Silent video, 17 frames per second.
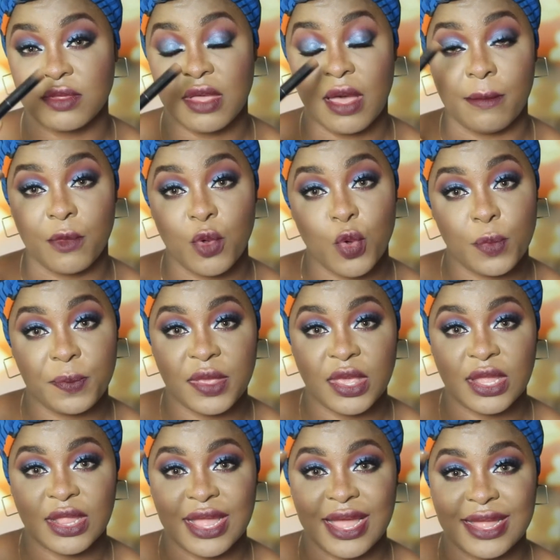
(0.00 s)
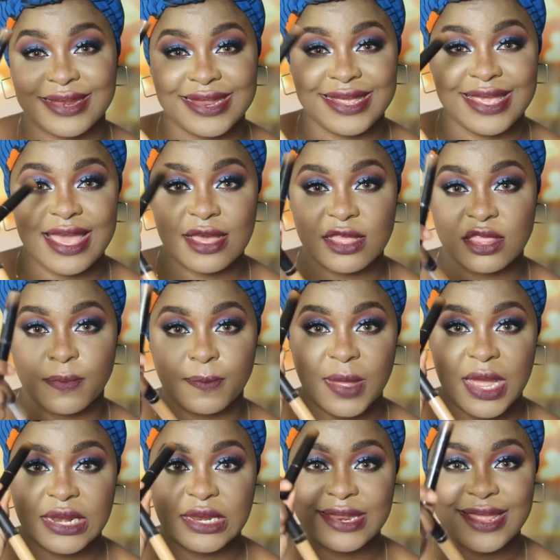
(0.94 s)
so I'm hoping that they
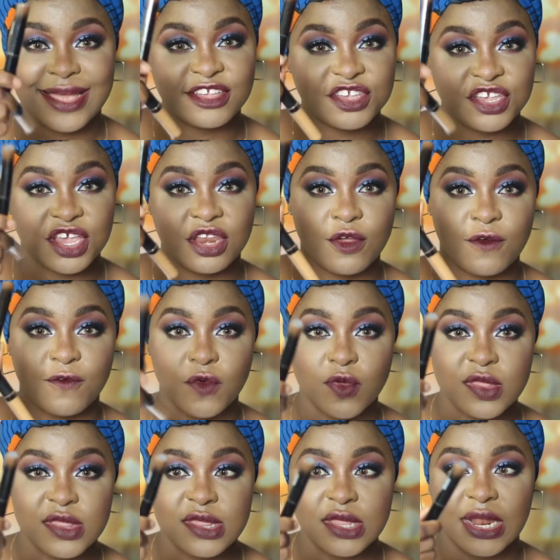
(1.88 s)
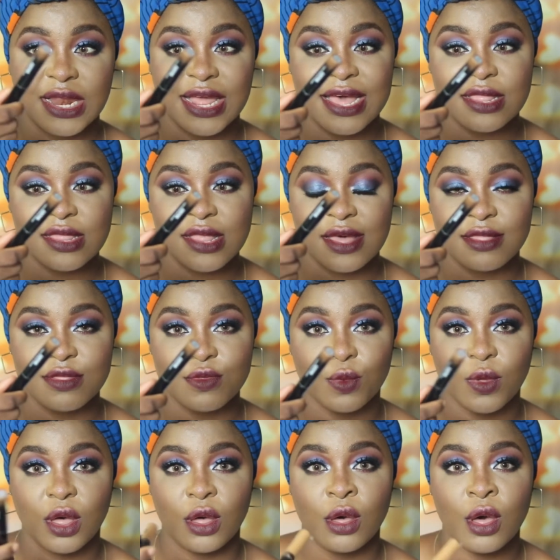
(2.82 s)
expand their shade of concealers as
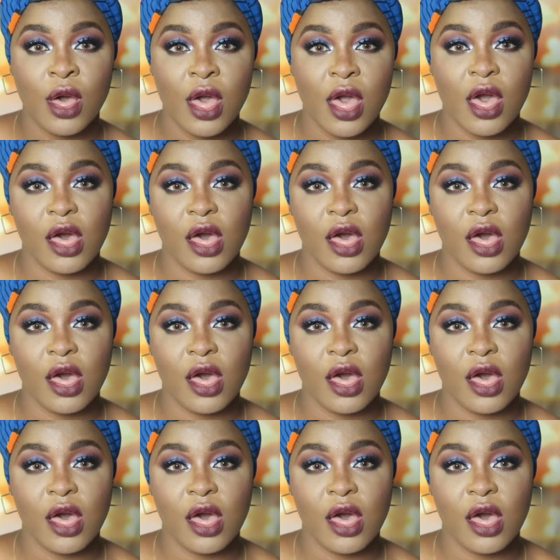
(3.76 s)
well.